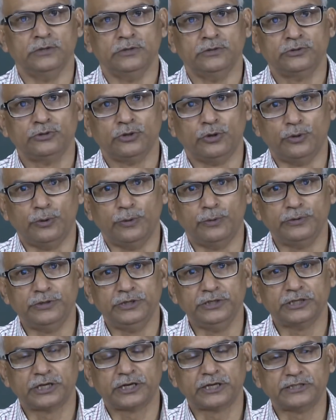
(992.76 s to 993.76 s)
So,
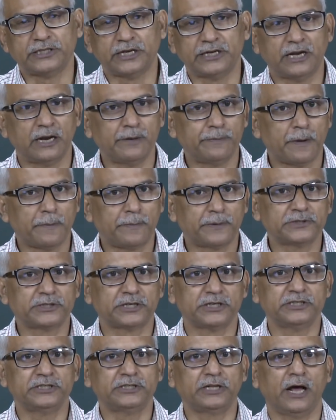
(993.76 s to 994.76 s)
these are the general purpose
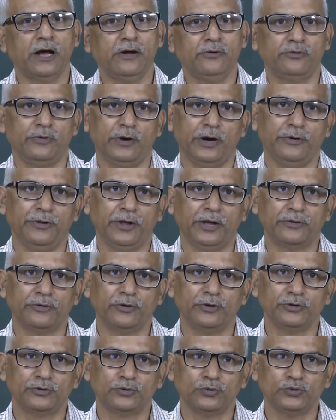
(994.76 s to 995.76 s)
register where we are
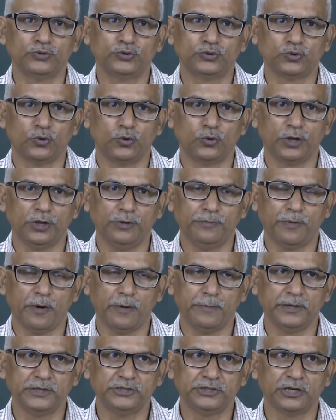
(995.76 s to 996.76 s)
going to store
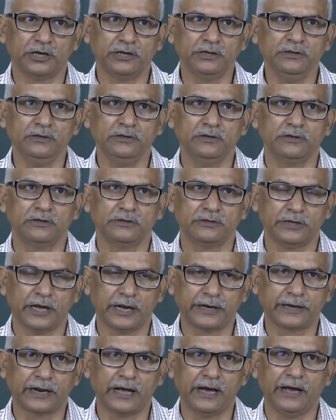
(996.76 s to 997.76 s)
information,
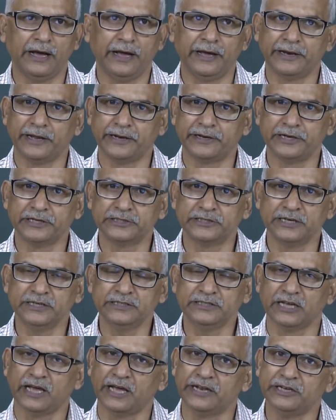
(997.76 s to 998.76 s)
data and addresses,
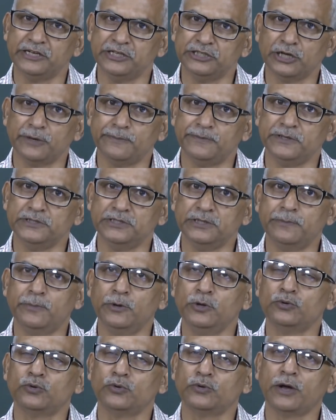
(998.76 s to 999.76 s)
and these are
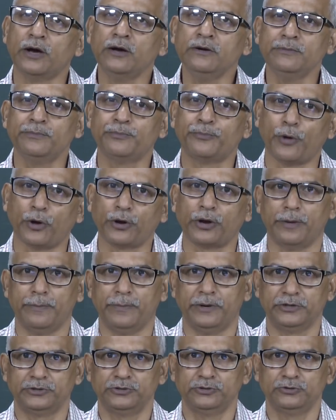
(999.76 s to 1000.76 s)
feasible to the
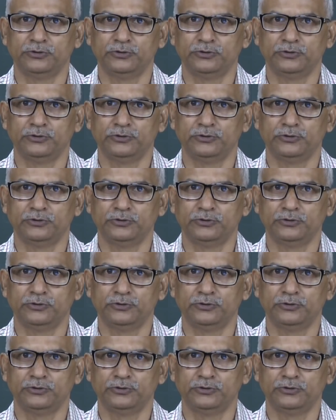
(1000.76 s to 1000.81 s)
programmers.